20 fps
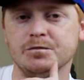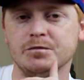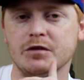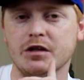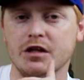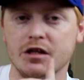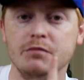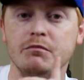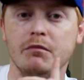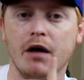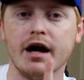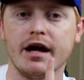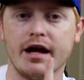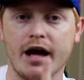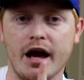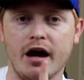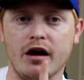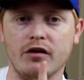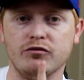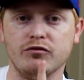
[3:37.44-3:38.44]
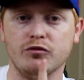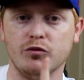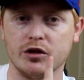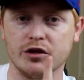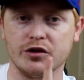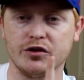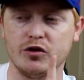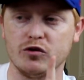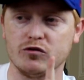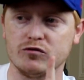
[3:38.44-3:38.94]
he might have one
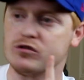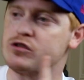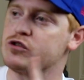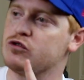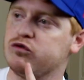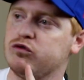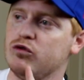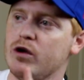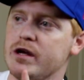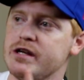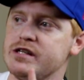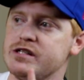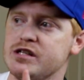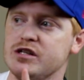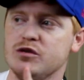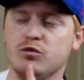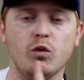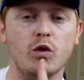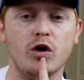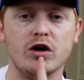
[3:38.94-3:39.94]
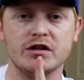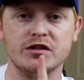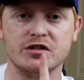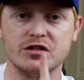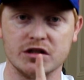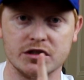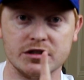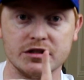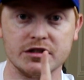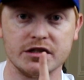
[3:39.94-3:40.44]
of those crazy
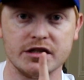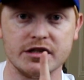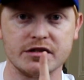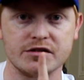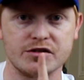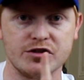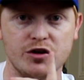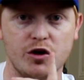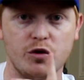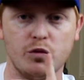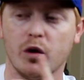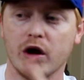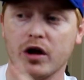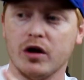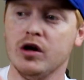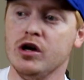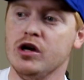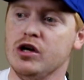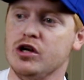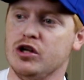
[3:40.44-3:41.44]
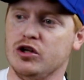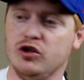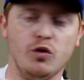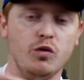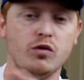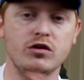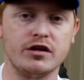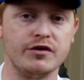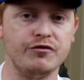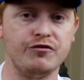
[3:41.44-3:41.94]
one-and-done years, you know, where no
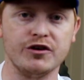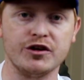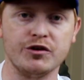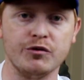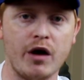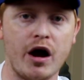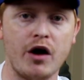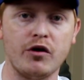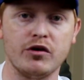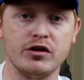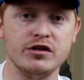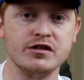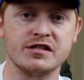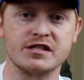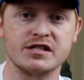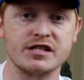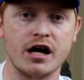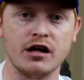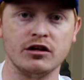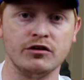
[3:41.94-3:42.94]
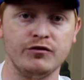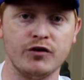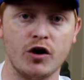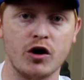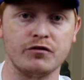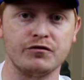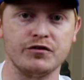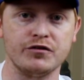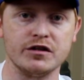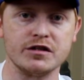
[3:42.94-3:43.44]
one can figure out his style of
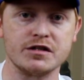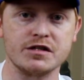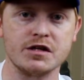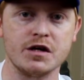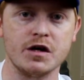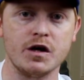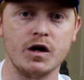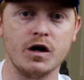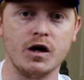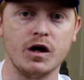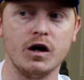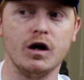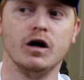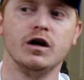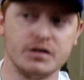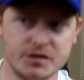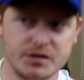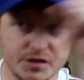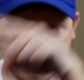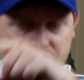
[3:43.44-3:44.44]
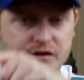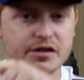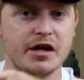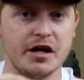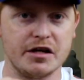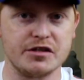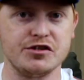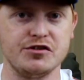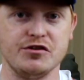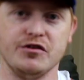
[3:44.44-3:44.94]
offense until the
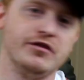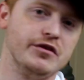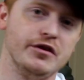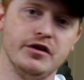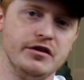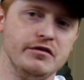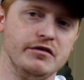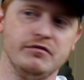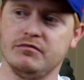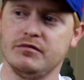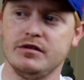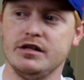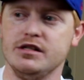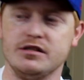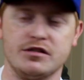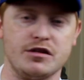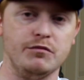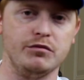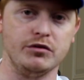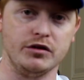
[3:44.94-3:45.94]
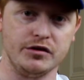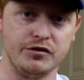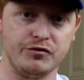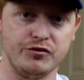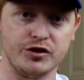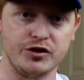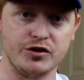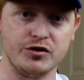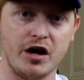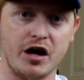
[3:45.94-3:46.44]
next year, and then he's completely
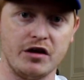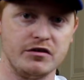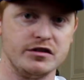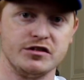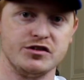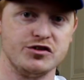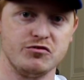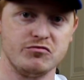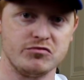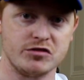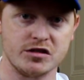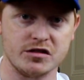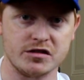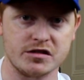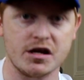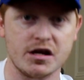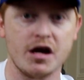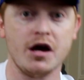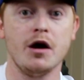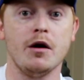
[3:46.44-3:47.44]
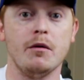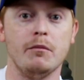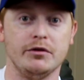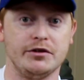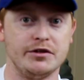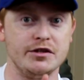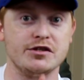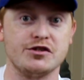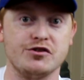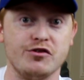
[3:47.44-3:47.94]
figured out and he's useless. But
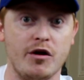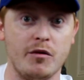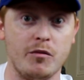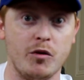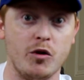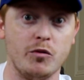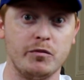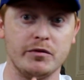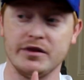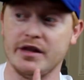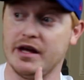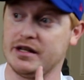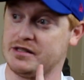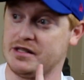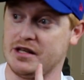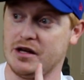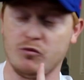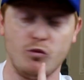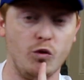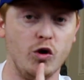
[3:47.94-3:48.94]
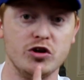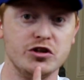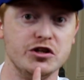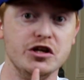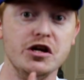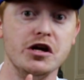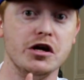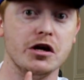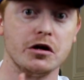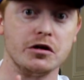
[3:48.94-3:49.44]
this year, I'm hoping that's that 1
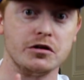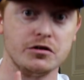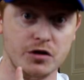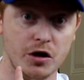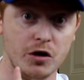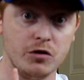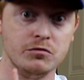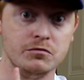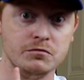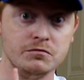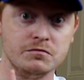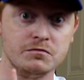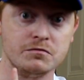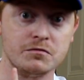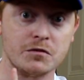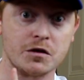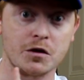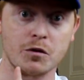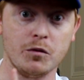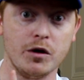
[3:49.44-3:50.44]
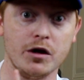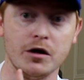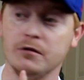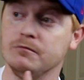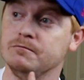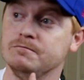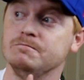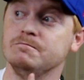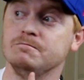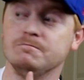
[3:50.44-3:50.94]
year, you know, where
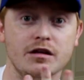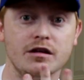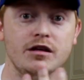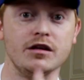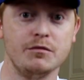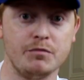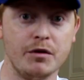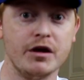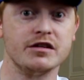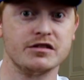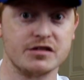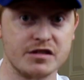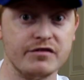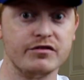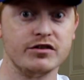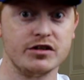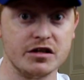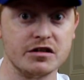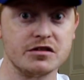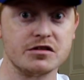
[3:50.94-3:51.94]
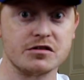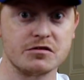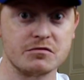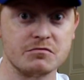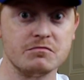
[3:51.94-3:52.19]
he pays dividends.